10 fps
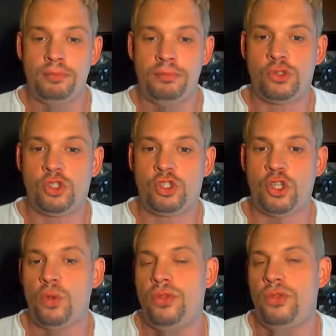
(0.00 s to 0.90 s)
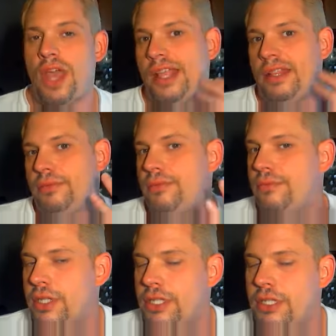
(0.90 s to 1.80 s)
So that,
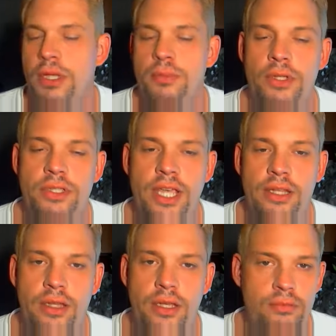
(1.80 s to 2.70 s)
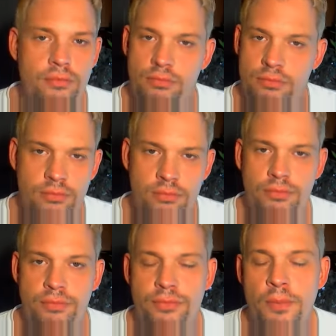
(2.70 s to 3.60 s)
to some people, is like the
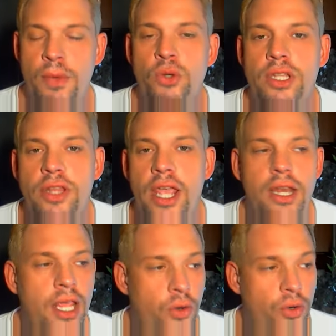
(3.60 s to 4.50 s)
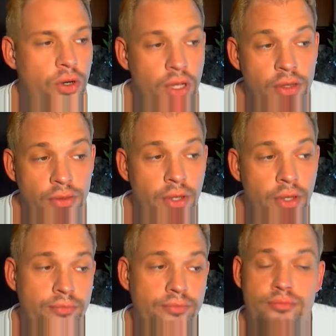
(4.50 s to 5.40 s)
most that they need, or
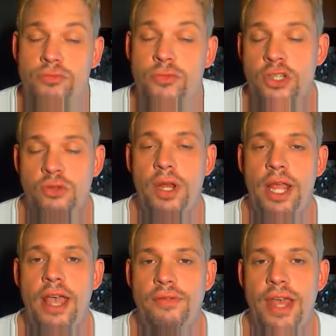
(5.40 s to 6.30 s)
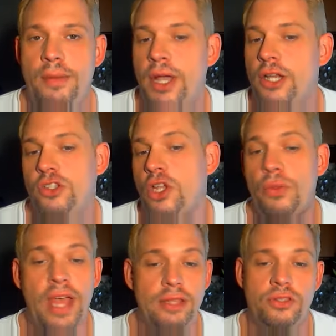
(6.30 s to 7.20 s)
they just want to have that much. So
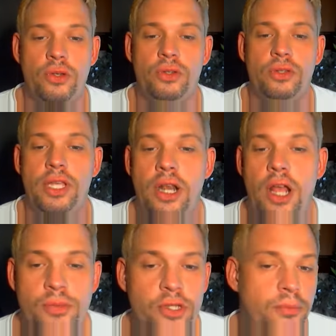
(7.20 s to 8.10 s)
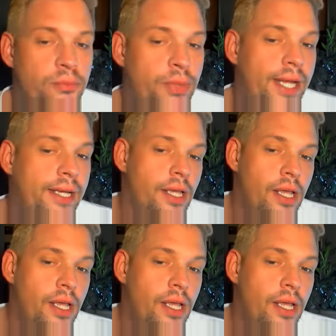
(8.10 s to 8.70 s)
that's certainly an option. But